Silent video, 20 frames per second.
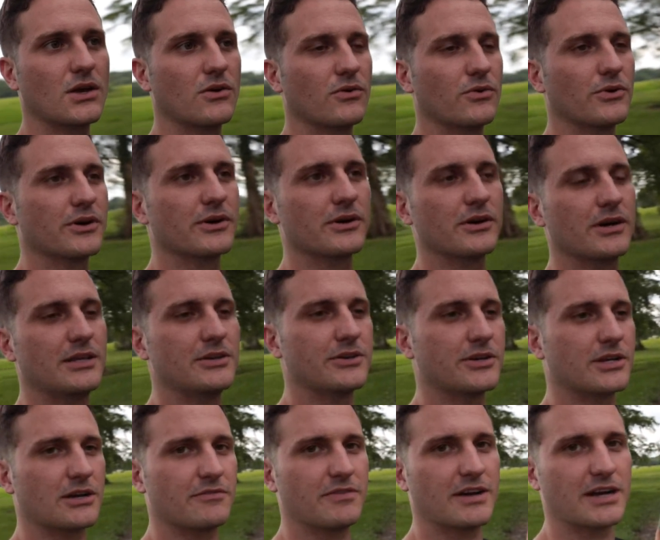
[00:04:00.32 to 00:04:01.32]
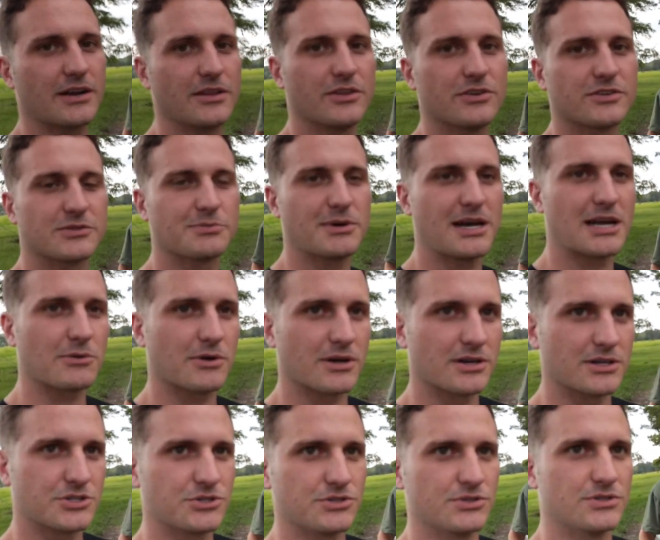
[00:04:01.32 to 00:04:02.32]
We're either gonna go find another spot or we're
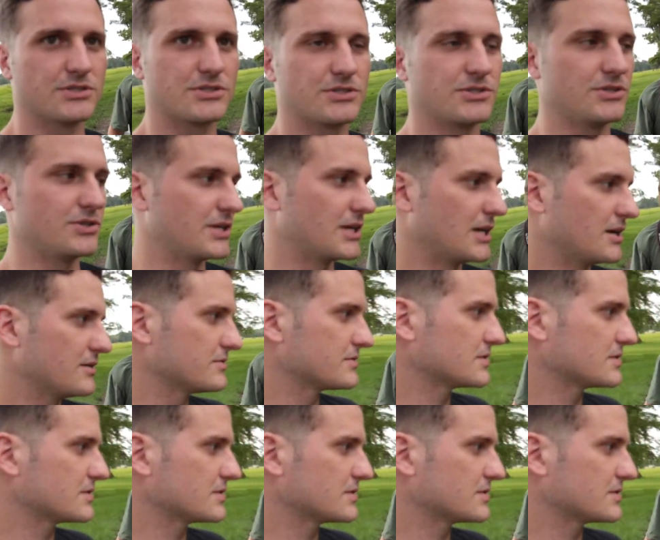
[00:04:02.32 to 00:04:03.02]
gonna shoot in the studio,